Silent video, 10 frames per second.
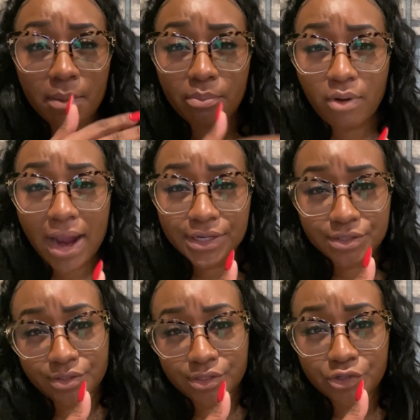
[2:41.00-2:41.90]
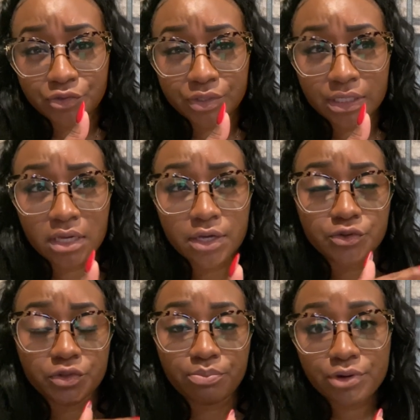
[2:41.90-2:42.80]
prior to surgery,
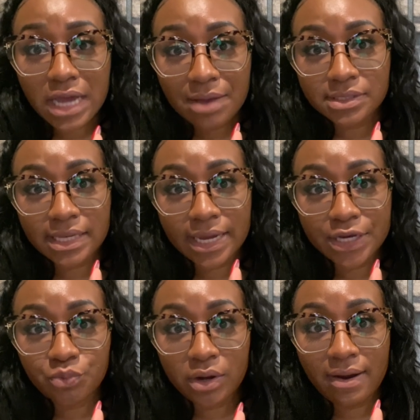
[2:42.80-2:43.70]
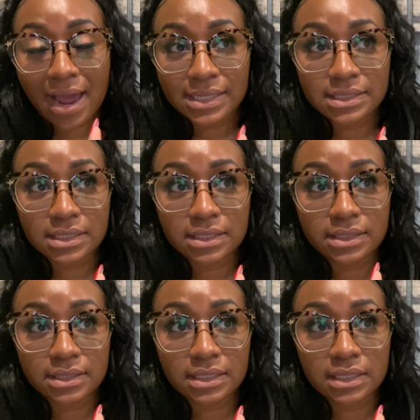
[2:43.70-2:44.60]
during the pre-op stage, where I
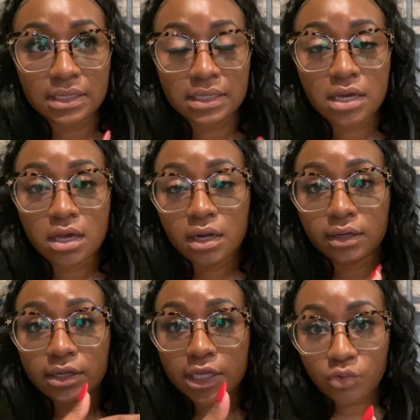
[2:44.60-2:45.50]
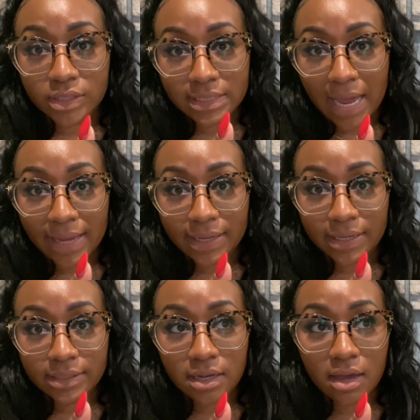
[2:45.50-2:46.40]
did the liquid
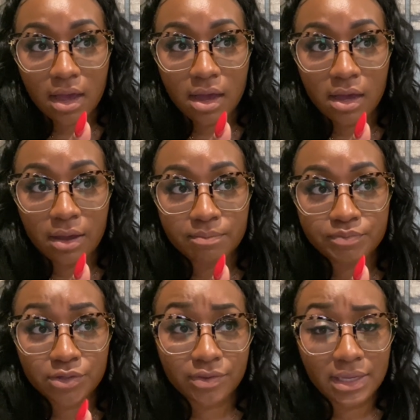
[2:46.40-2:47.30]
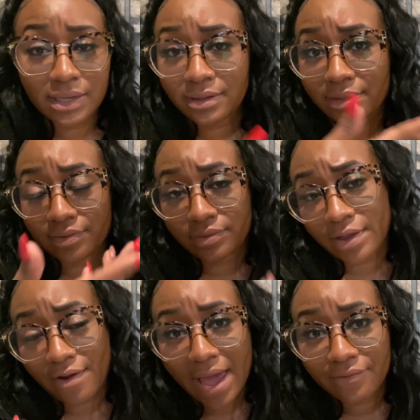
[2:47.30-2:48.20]
diet. So then
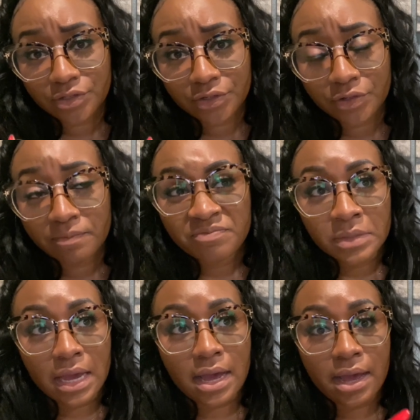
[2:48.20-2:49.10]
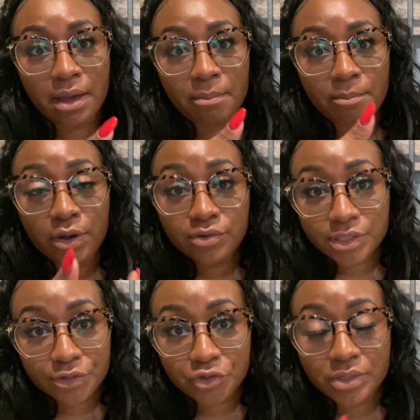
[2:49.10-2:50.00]
thereafter,
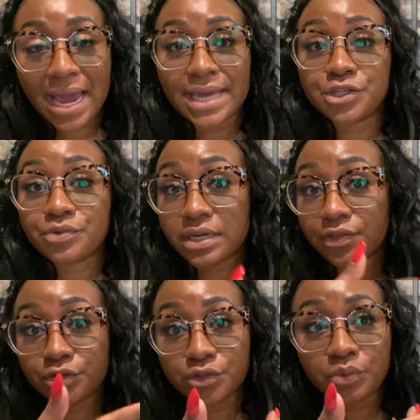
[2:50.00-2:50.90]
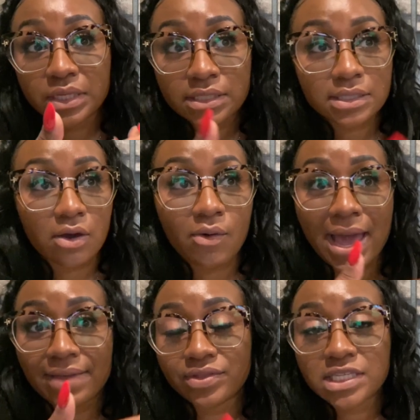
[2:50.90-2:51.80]
post-surgery, I had to do another 2 weeks. So
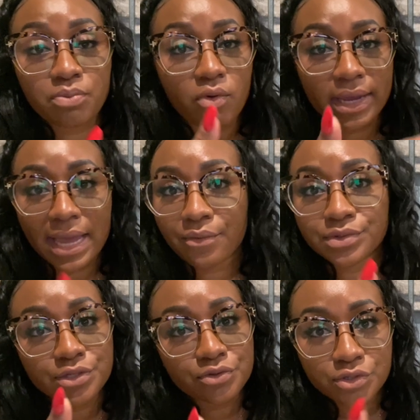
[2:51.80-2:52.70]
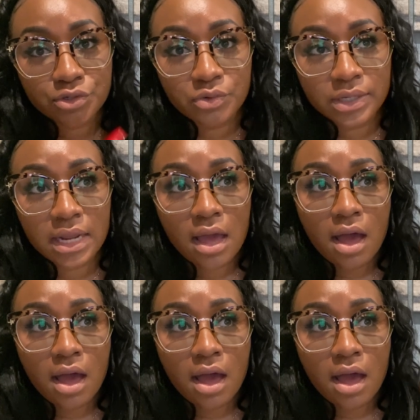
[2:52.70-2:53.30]
at this point, I was used to it.